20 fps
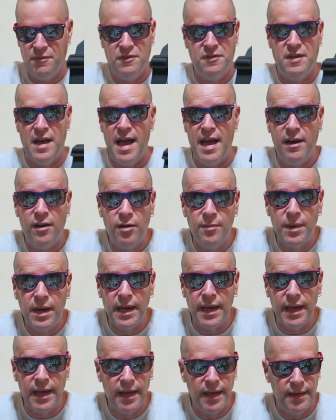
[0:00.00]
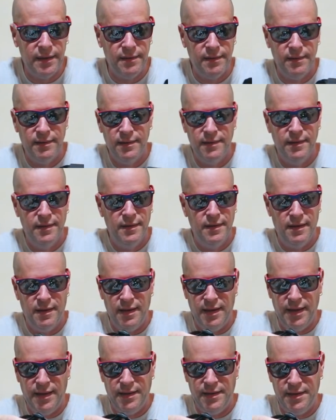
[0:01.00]
sat on my head,
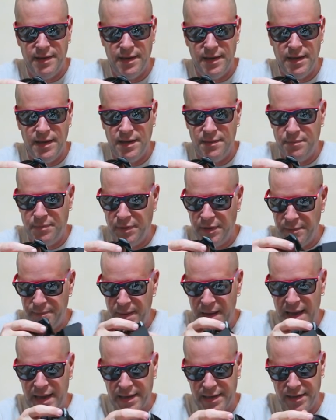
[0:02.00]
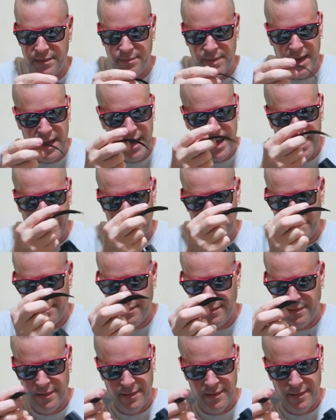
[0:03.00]
and put it back in the bag.